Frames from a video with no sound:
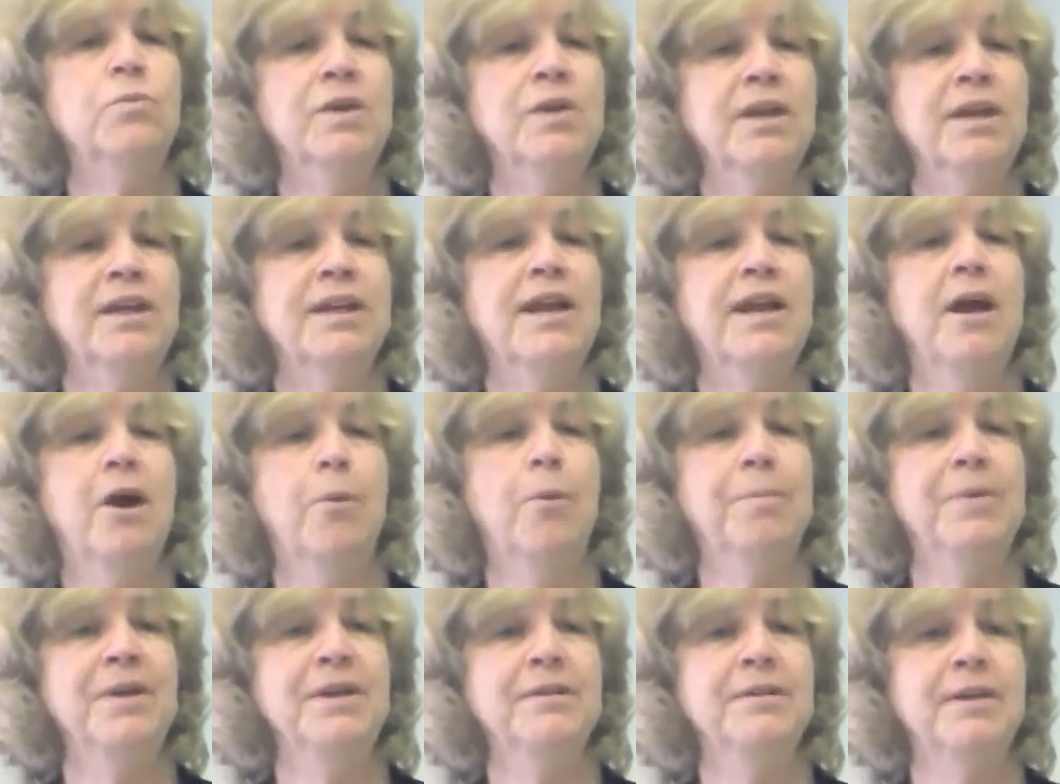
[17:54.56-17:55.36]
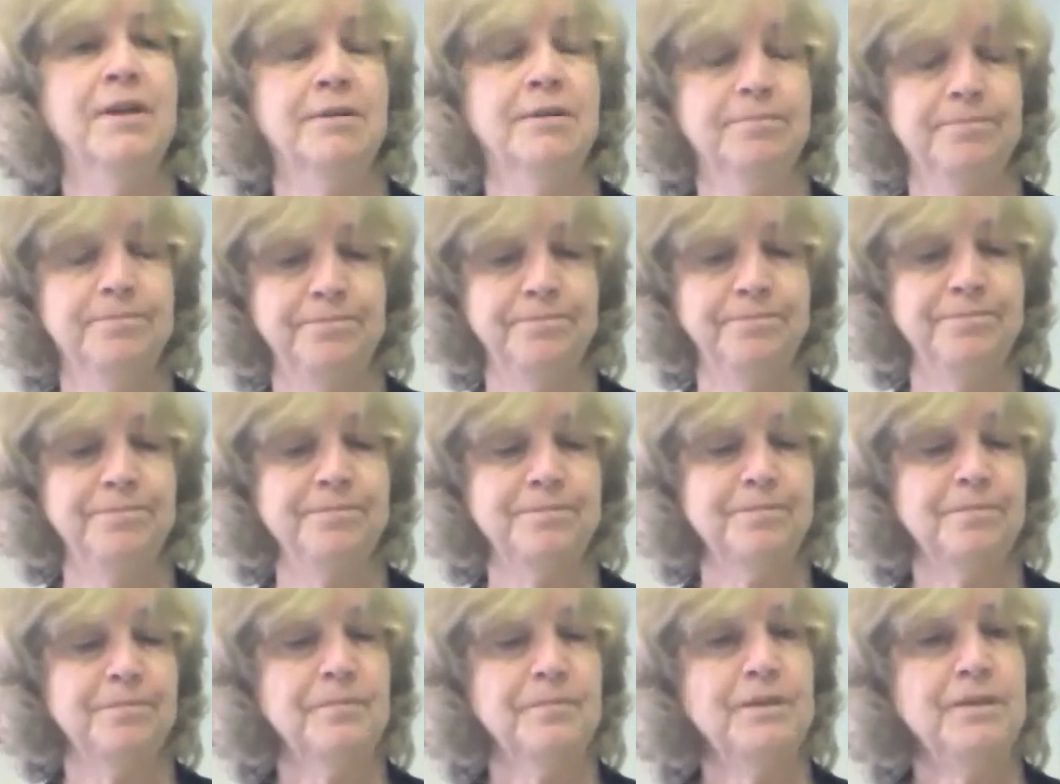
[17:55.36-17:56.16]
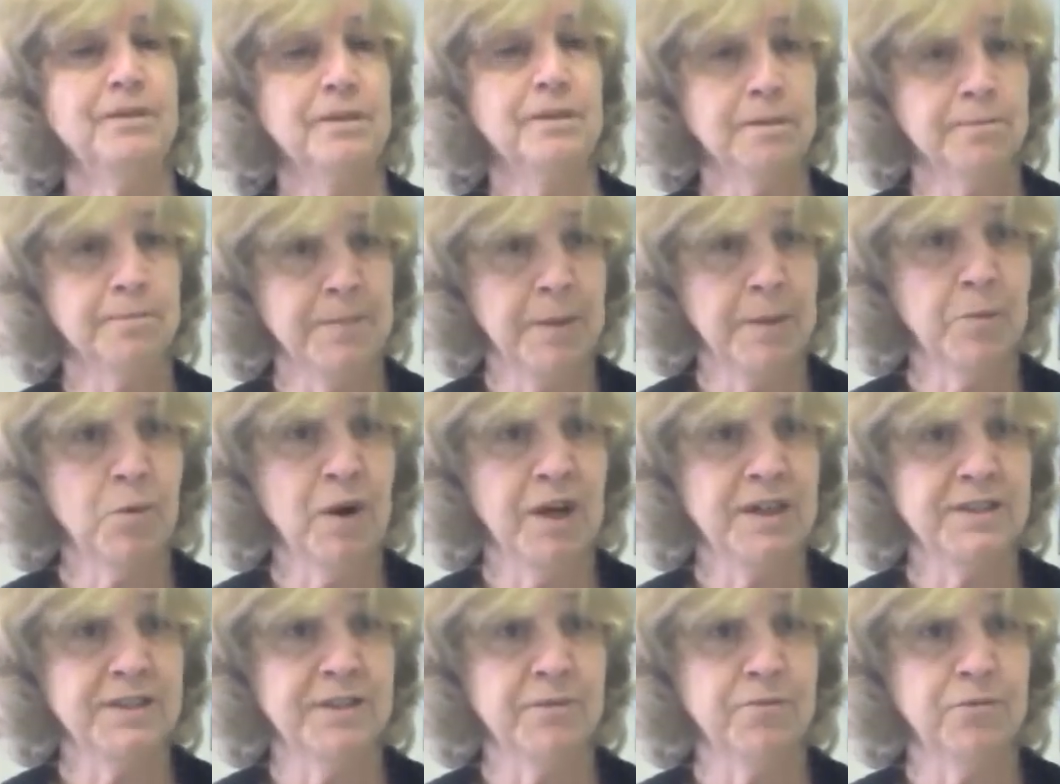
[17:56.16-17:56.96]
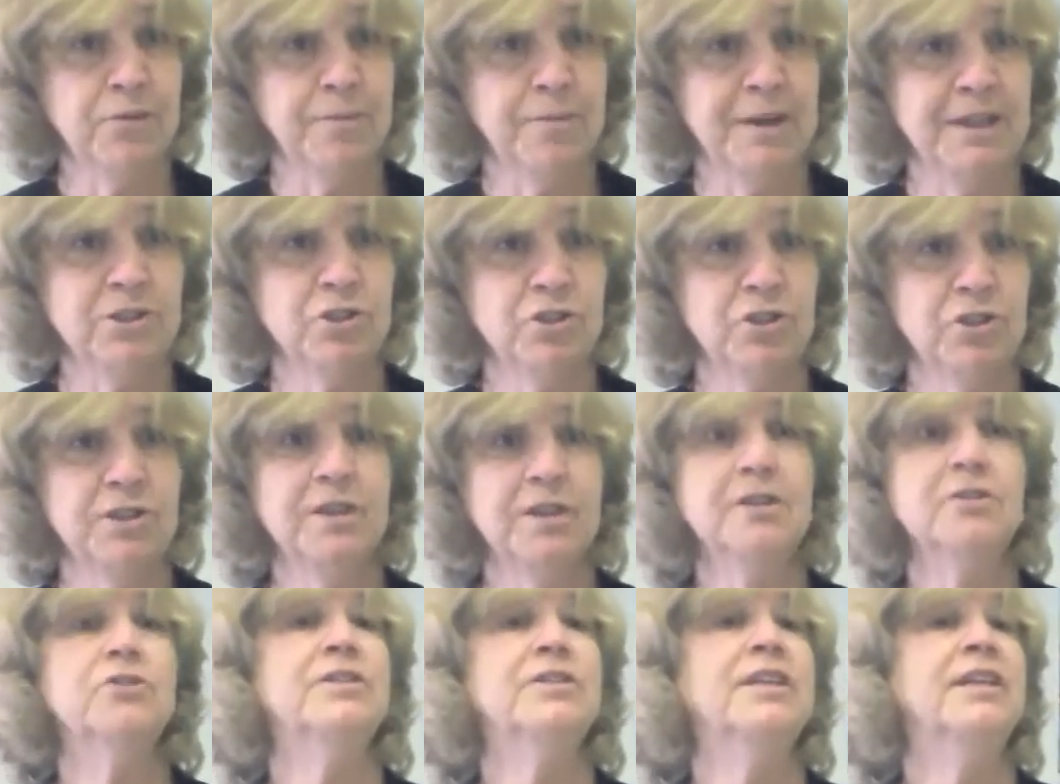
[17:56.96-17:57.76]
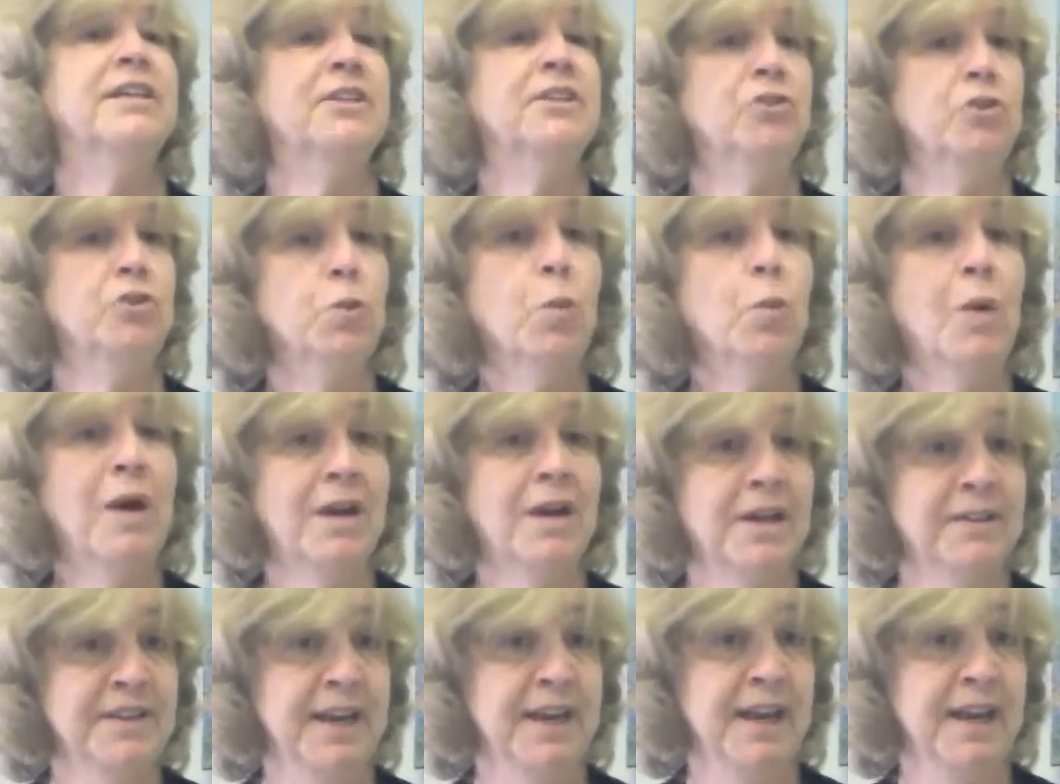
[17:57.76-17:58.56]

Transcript: really helping them memorize information so they can do behind